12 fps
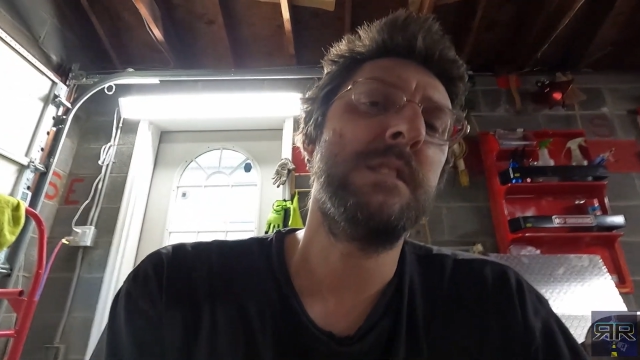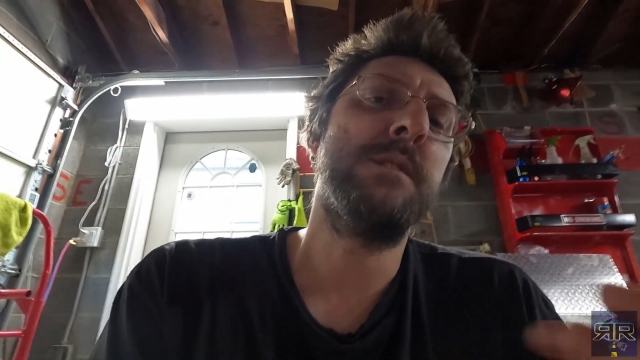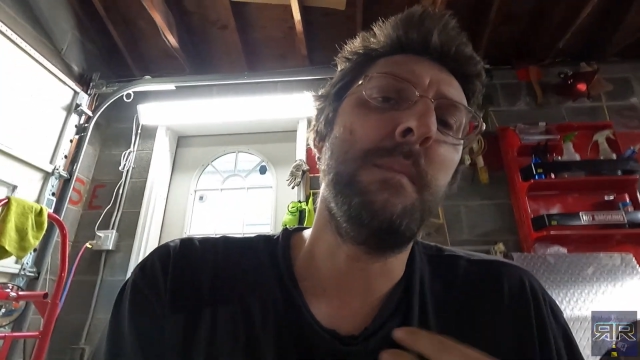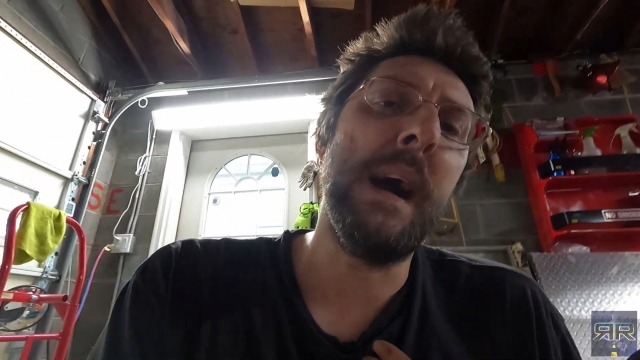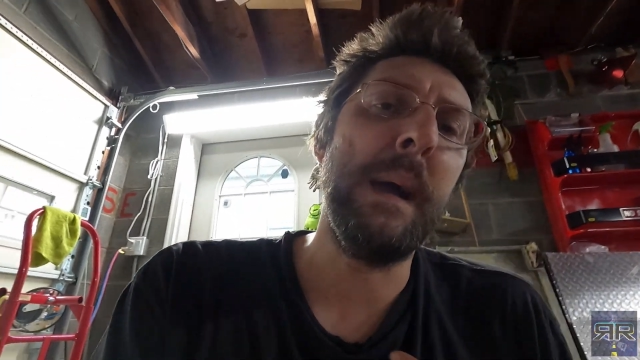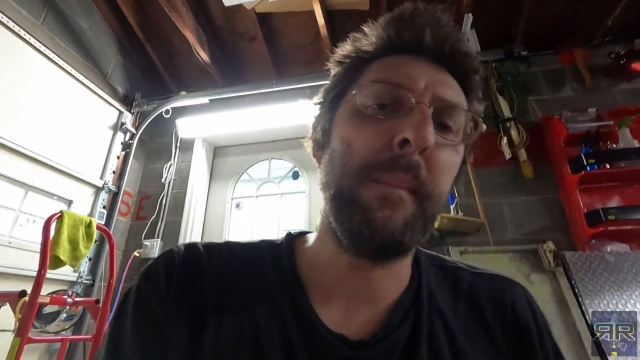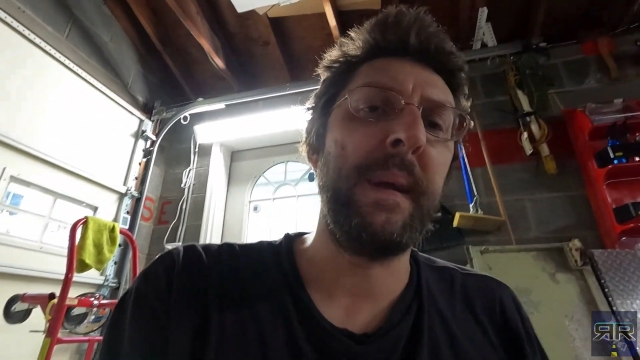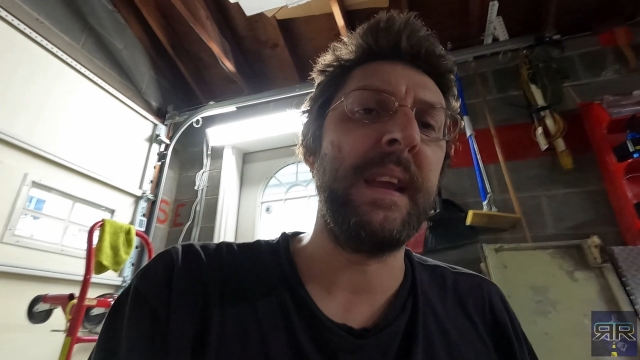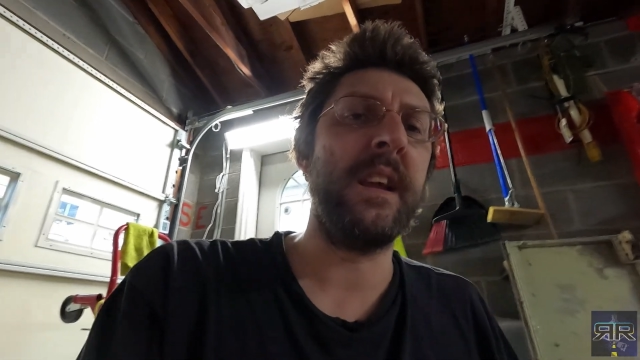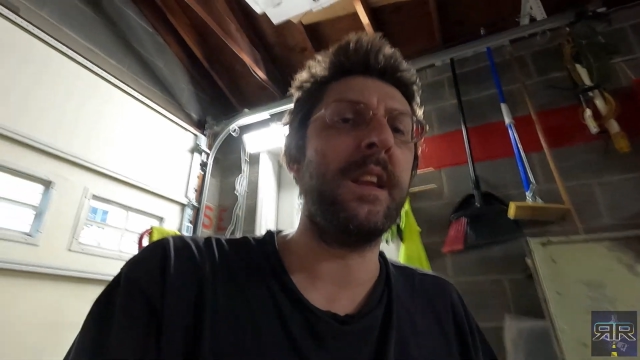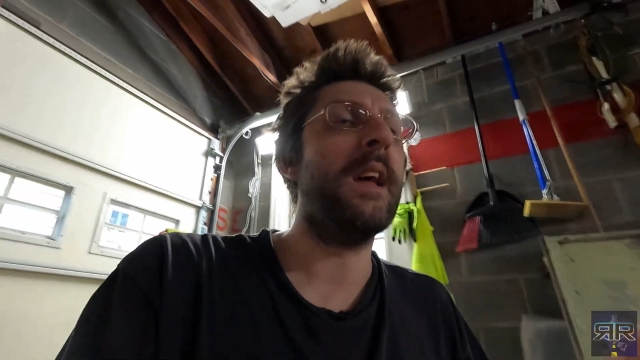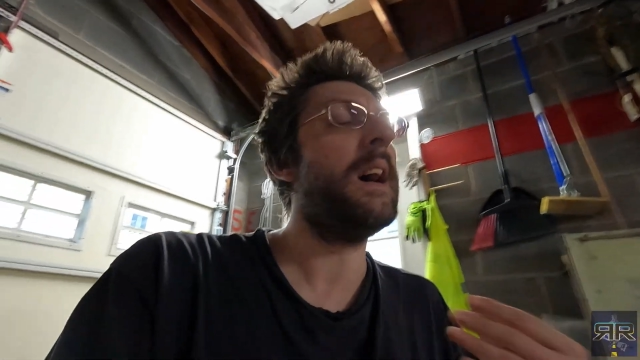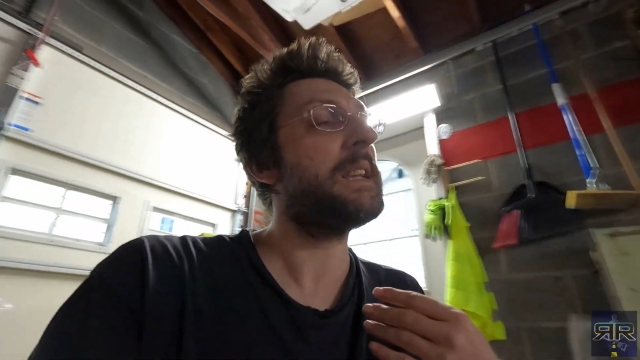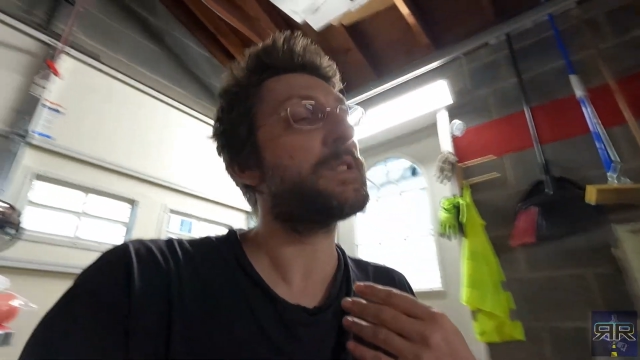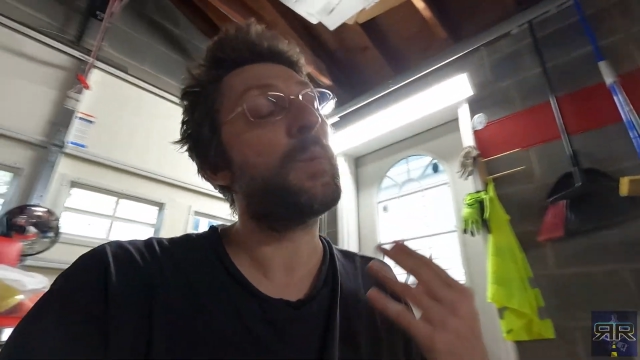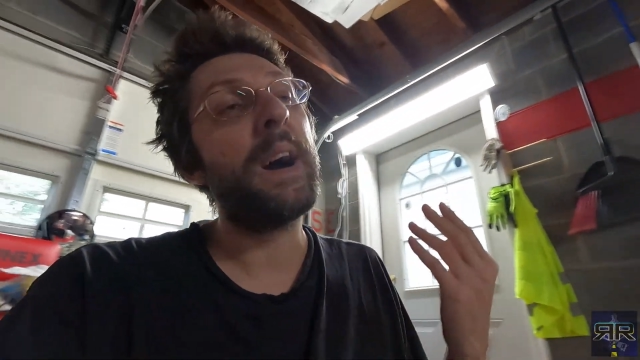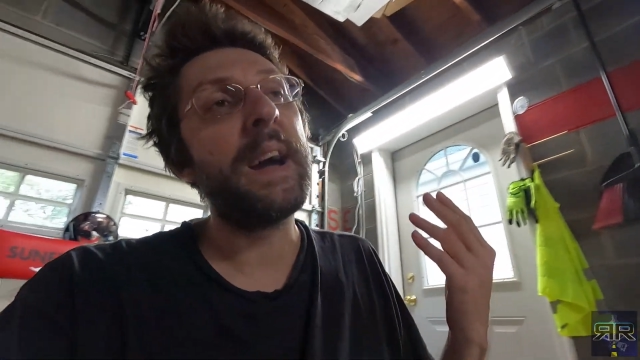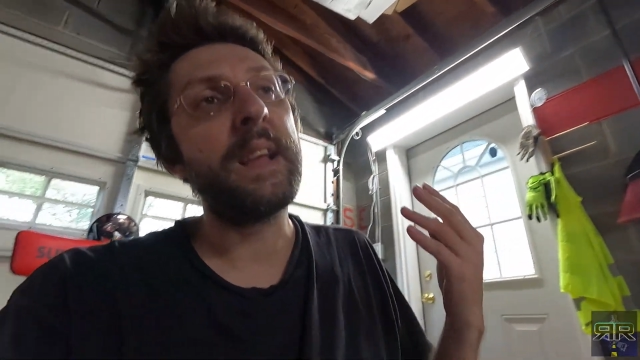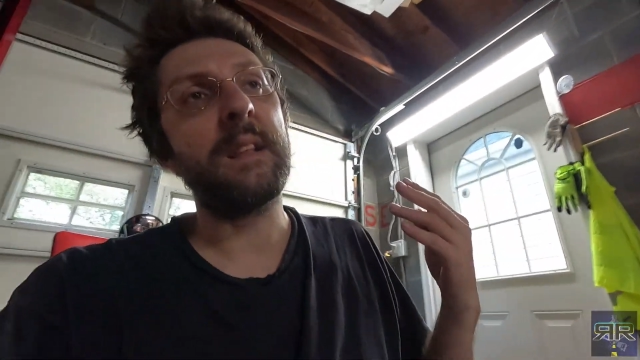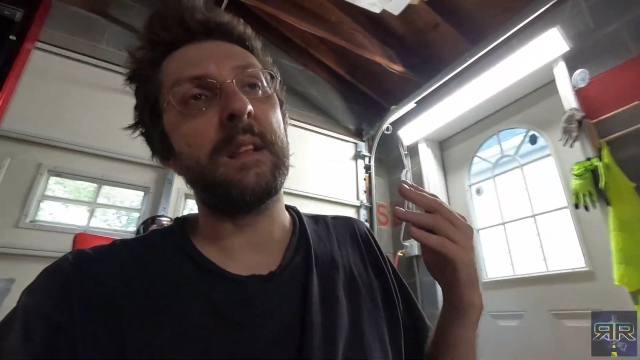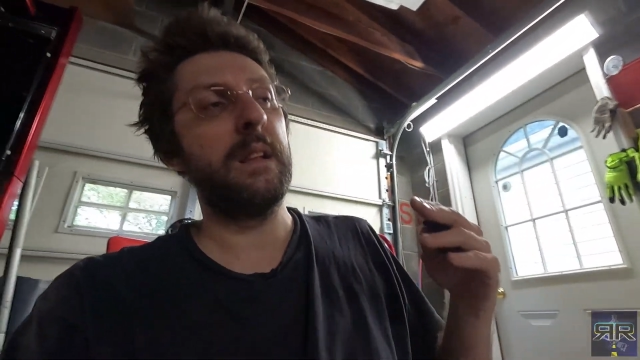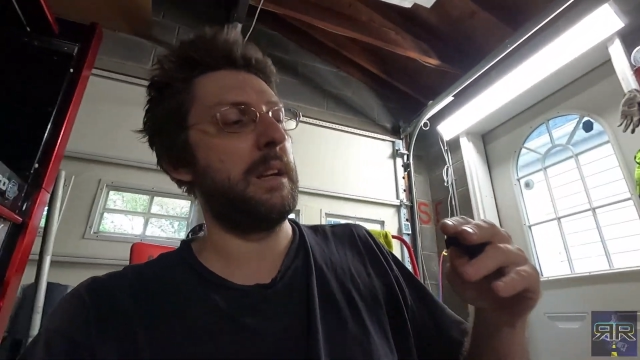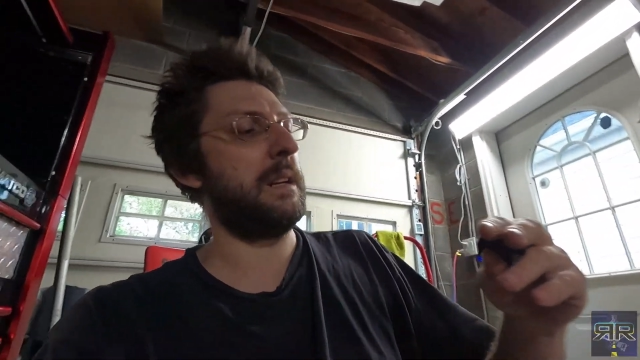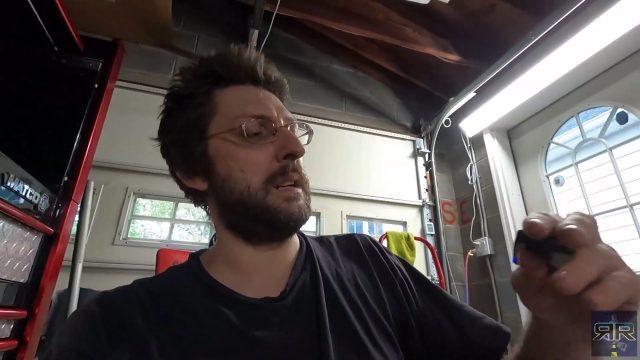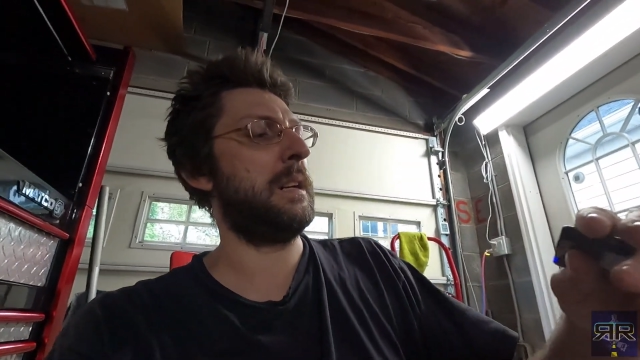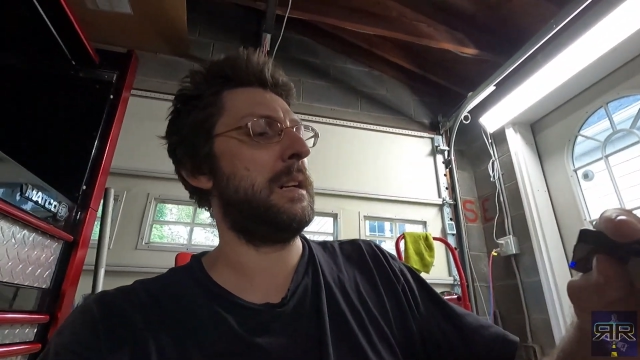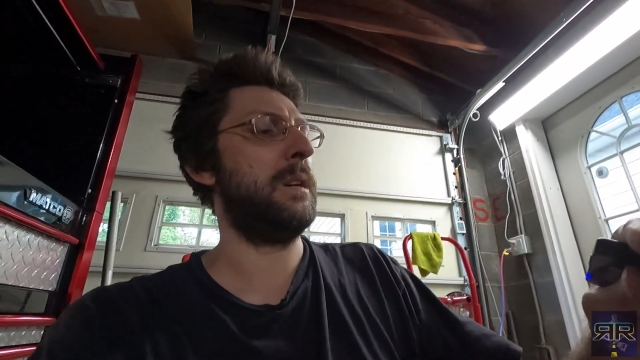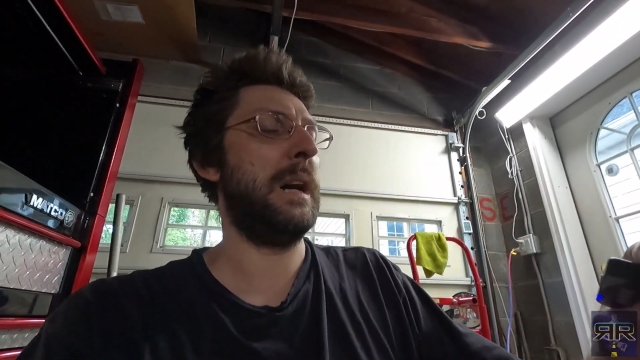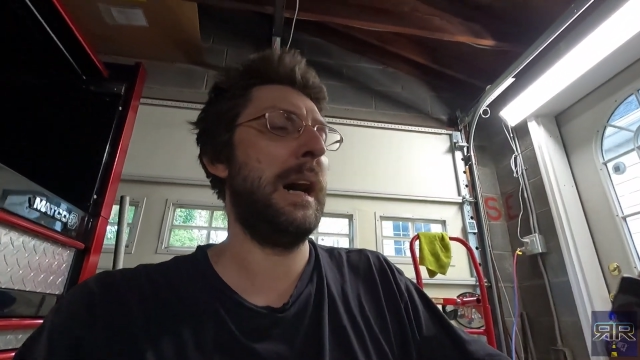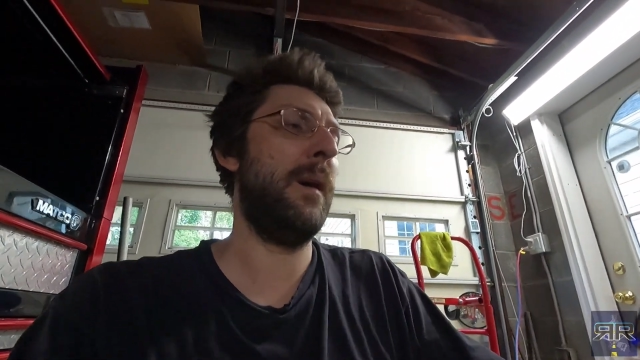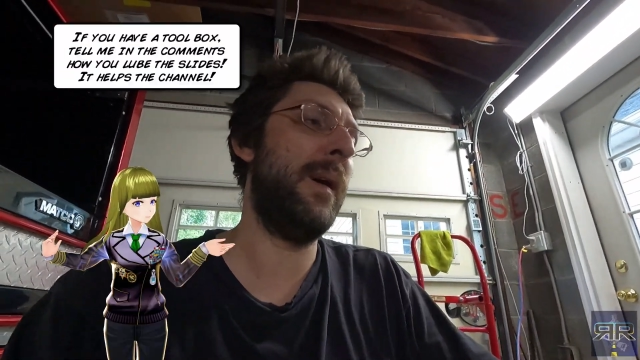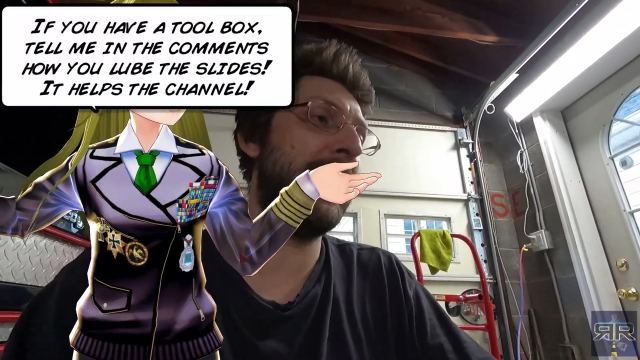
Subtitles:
It's my opinion. That's why how